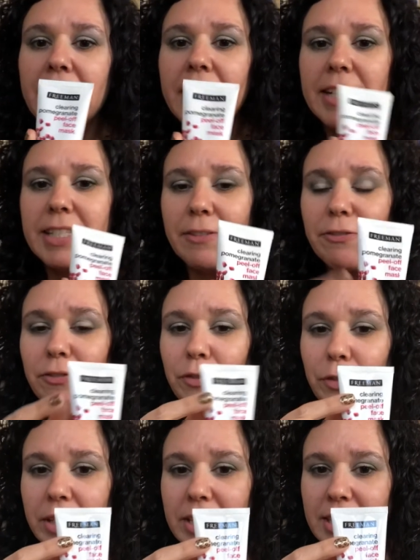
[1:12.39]
It's a
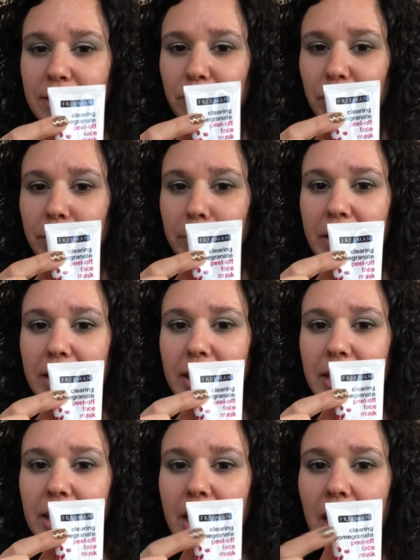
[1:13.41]
it's the
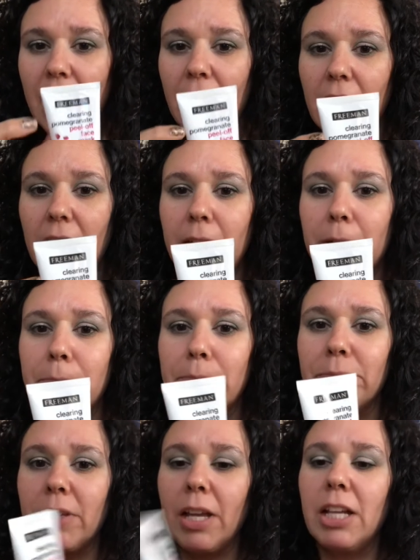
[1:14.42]
Freeman um,
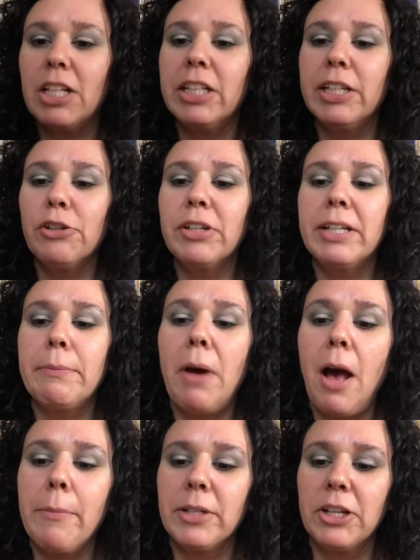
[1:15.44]
Clearing
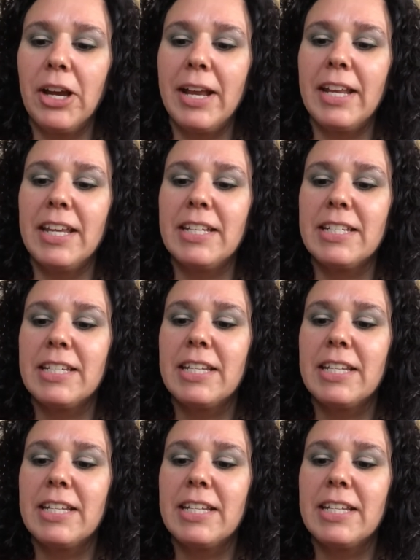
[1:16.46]
Pomegranate